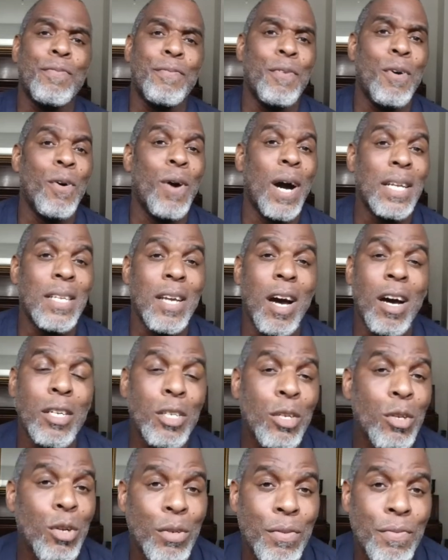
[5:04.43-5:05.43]
for and
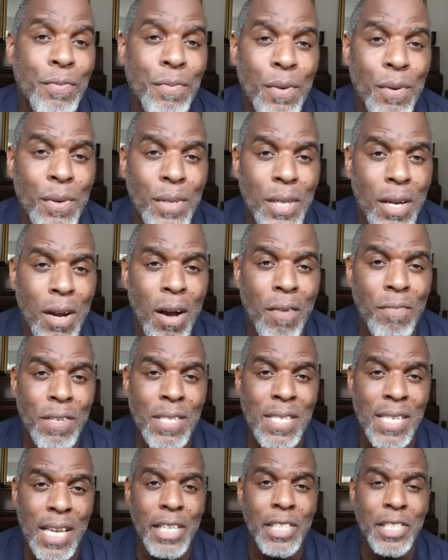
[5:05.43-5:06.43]
unlooked for, the
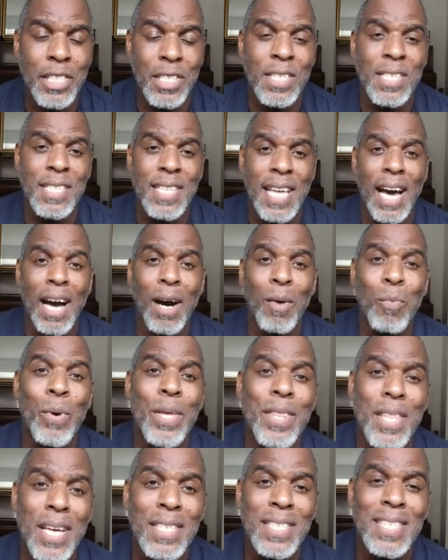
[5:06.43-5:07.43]
conversations that are
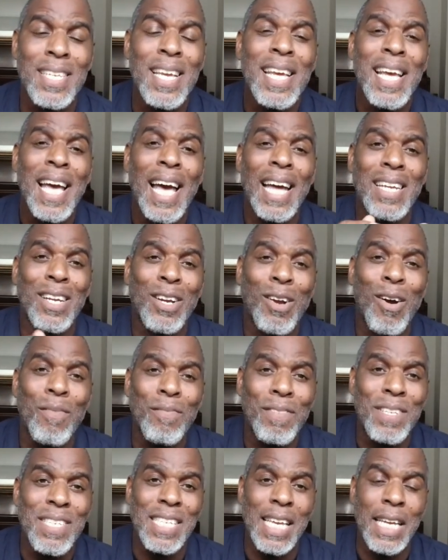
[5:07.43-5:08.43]
with us and the
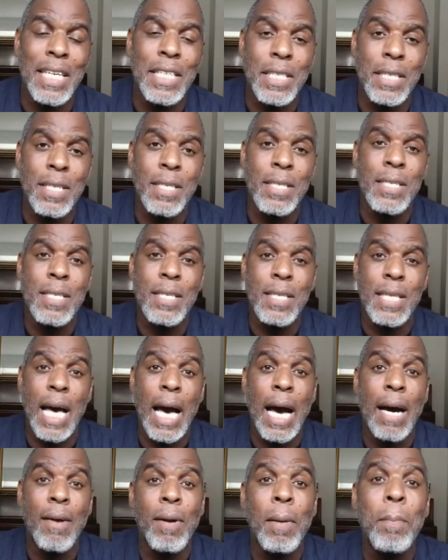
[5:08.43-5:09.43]
conversations
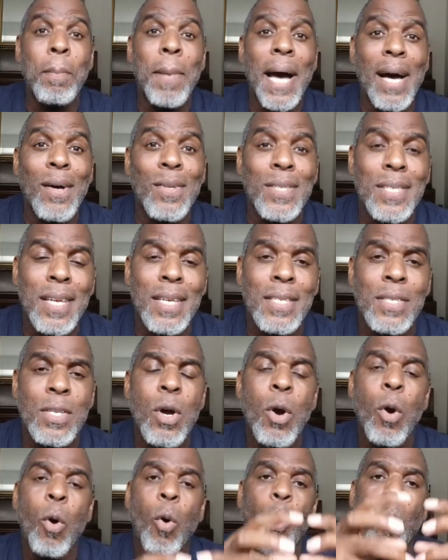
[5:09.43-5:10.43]
that are about us.
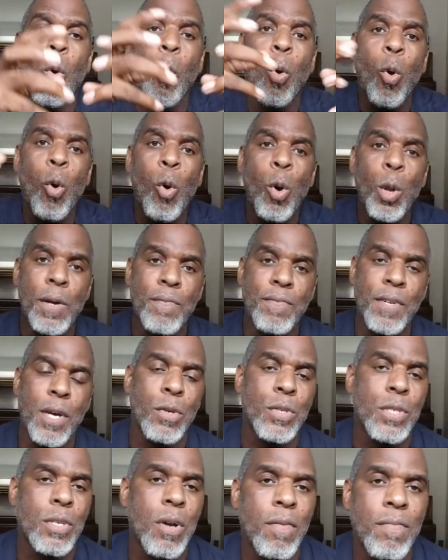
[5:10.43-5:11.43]
All of
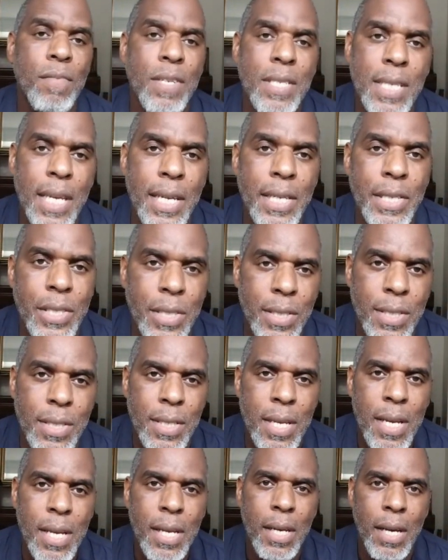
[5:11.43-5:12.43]
those
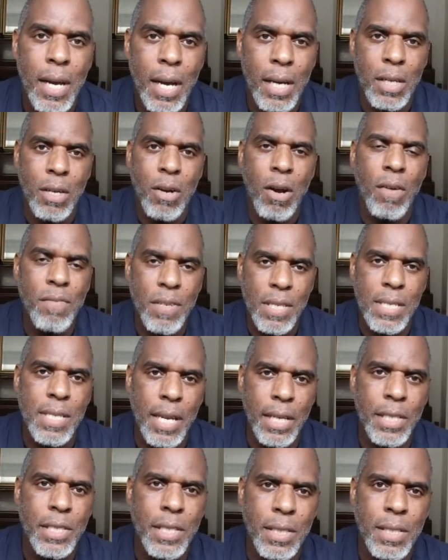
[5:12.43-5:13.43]
conversations are the
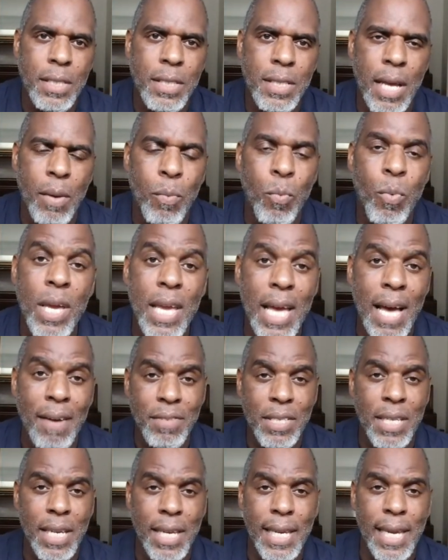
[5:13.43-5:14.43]
conversations that we
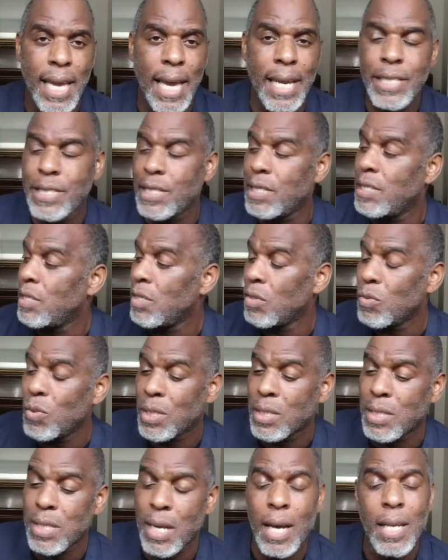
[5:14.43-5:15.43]
have to engage in
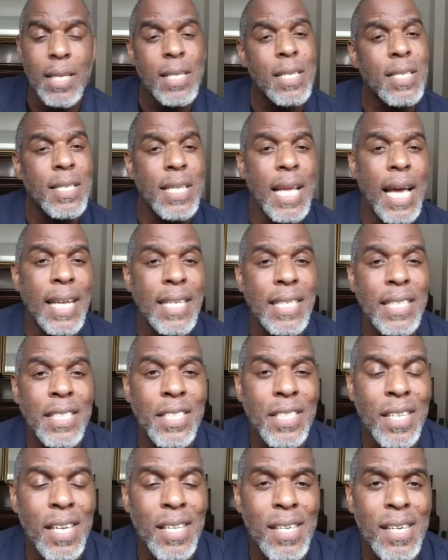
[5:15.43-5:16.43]
order to understand
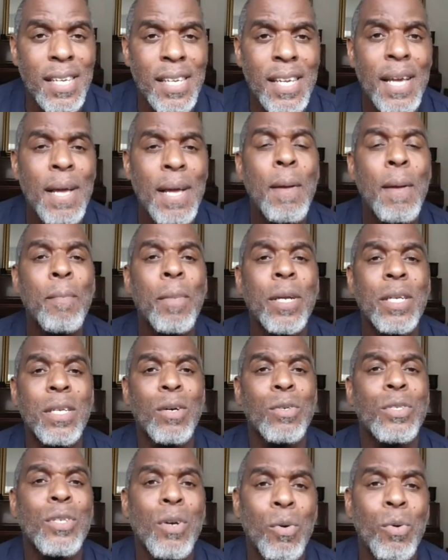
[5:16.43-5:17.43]
each other. But
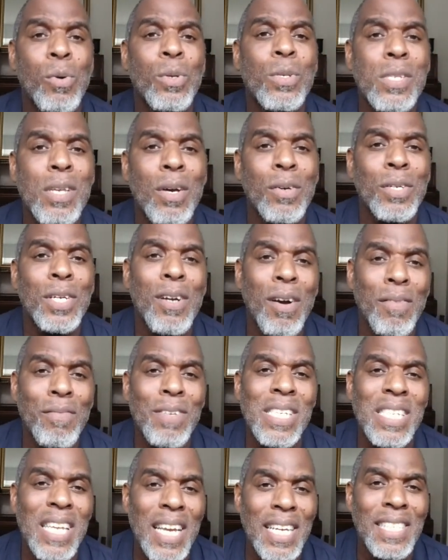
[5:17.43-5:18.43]
those are also the
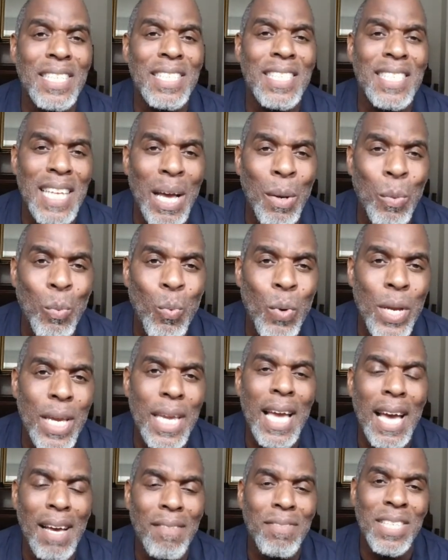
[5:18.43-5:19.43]
conversations that
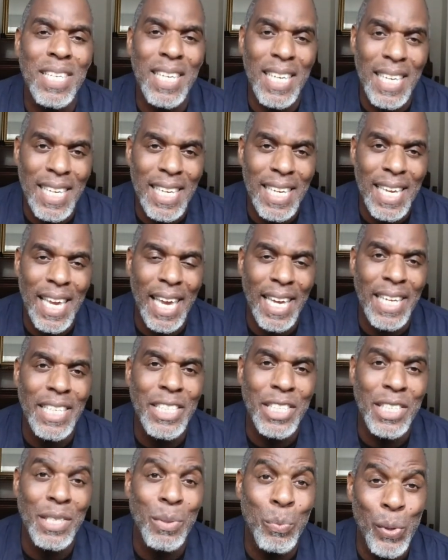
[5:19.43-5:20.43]
we have to
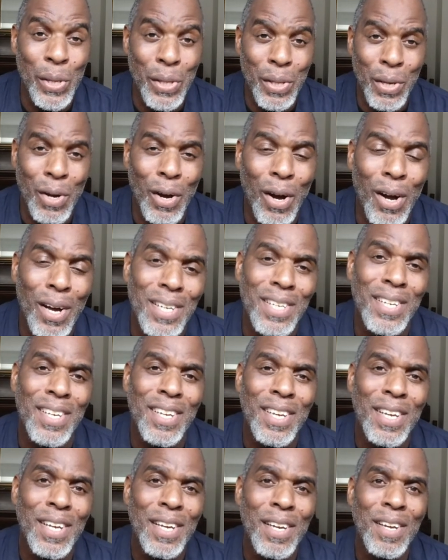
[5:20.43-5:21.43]
engage in with God
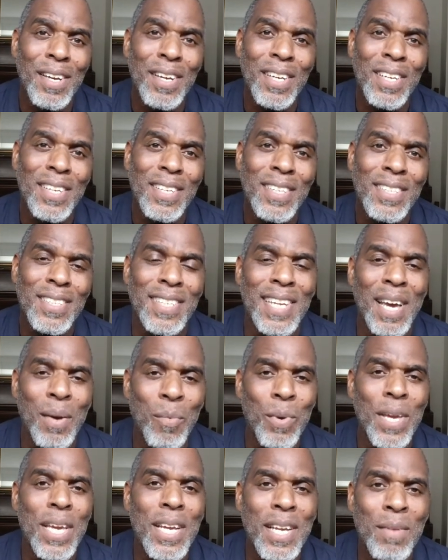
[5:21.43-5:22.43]
so
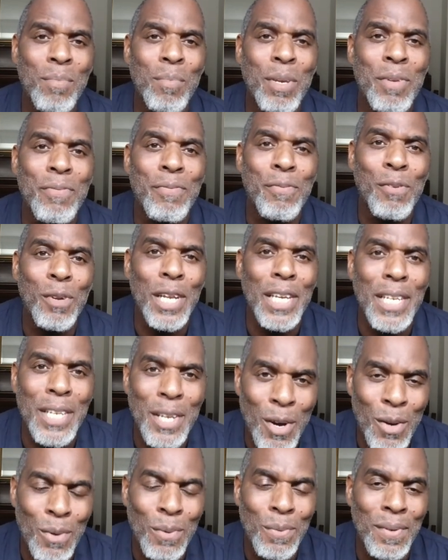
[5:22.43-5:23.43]
that we can be fully
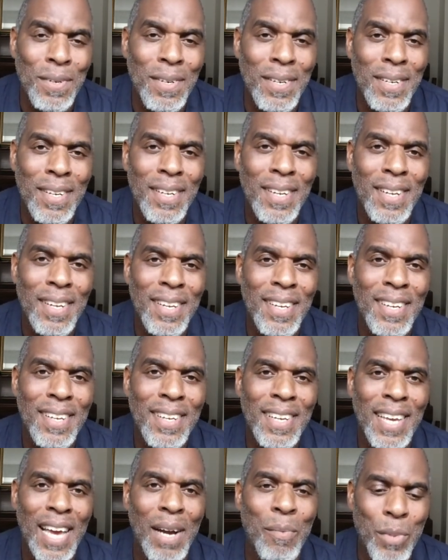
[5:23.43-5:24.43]
known
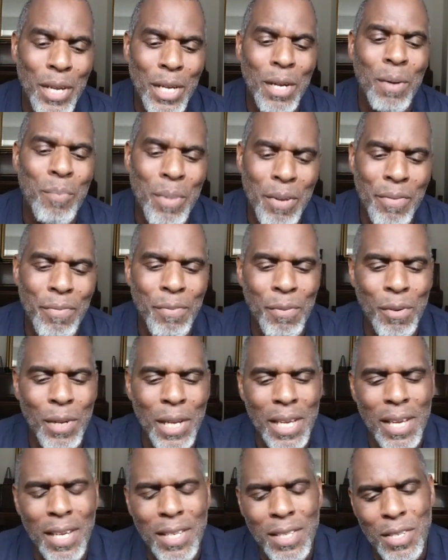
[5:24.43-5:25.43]
and we can be
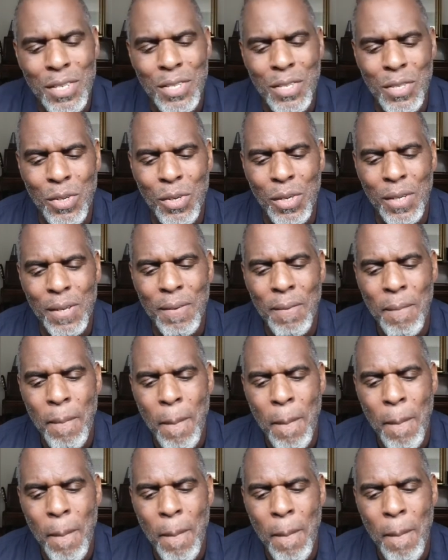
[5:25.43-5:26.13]
fully understood.